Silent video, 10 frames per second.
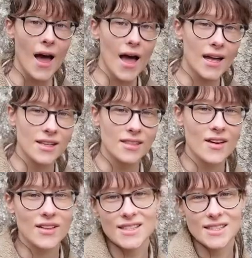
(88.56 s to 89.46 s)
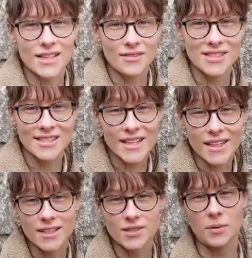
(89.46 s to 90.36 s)
and in
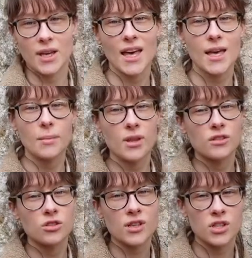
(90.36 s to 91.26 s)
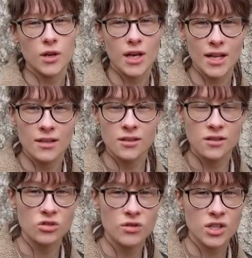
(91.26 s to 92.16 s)
1376 became the treasury and
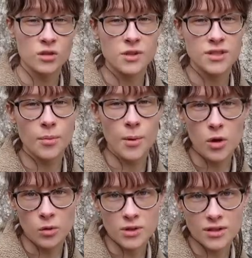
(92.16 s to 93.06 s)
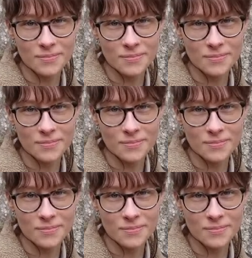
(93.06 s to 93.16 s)
the treasurer's abode.